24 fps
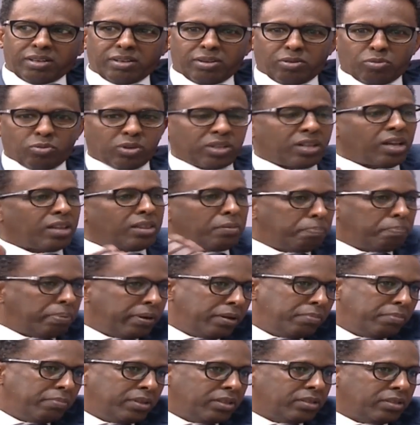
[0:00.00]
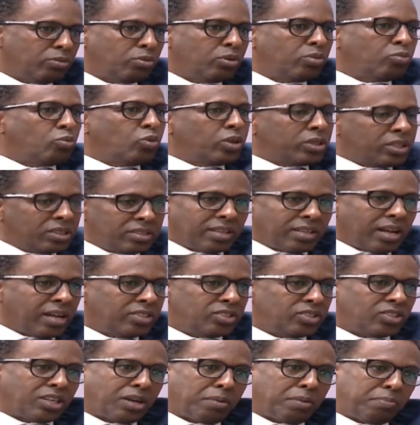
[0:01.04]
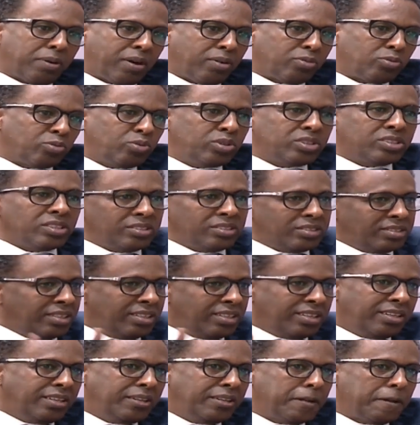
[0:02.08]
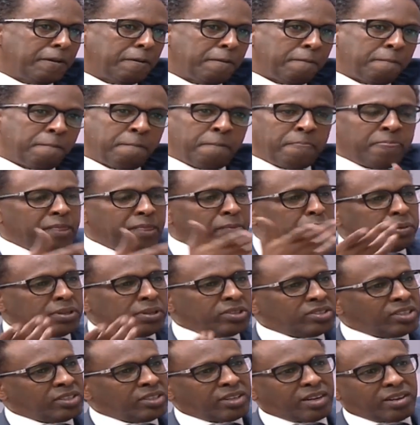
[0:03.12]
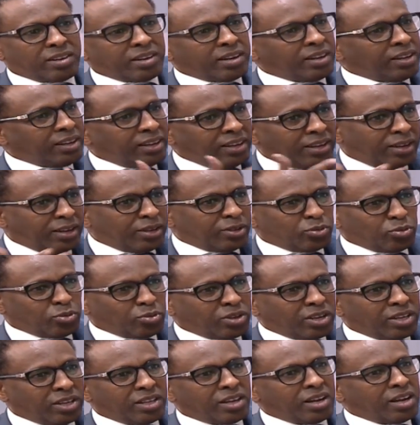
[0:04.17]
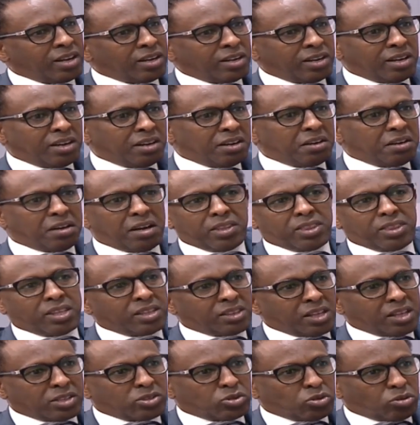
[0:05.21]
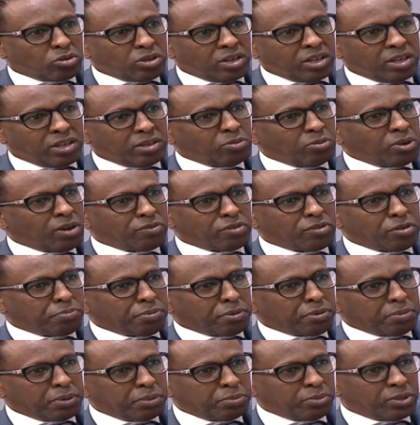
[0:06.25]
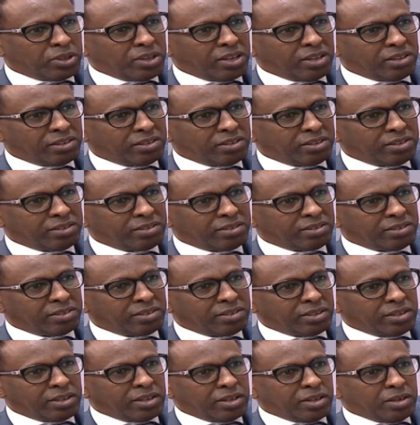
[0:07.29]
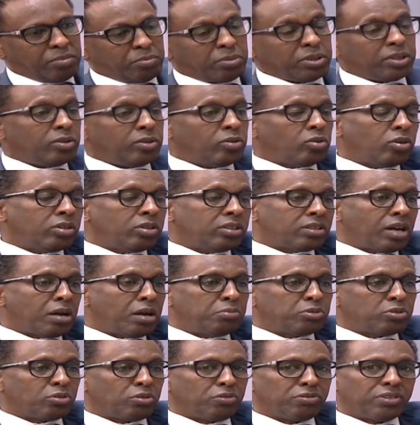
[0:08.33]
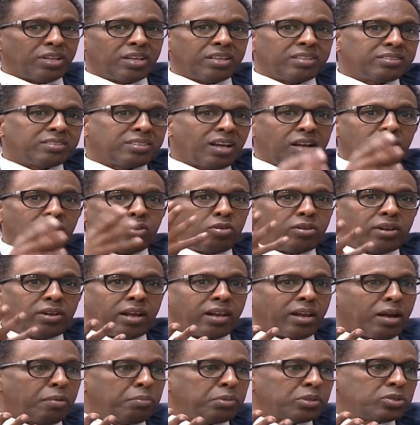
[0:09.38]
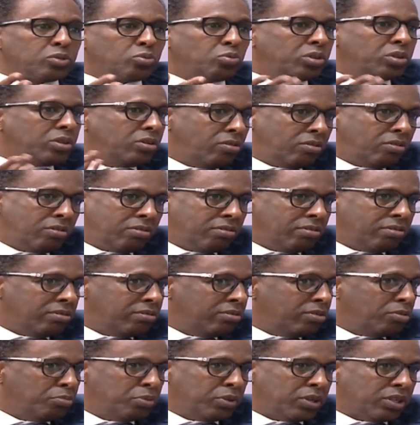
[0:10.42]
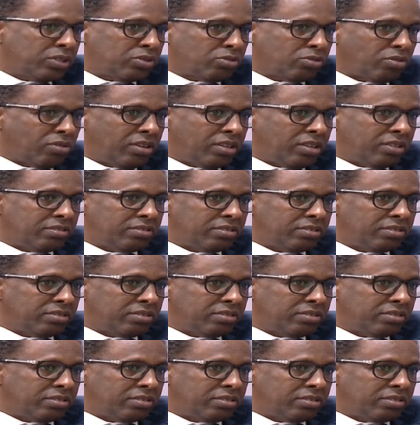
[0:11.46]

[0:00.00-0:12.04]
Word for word: what are the parameters. What, what is the handshake about? We just see the president and Raila together, and uh, I think that's okay. We have no problem with that. But you know, in terms of the internal dynamics, we don't know. Nobody has told us.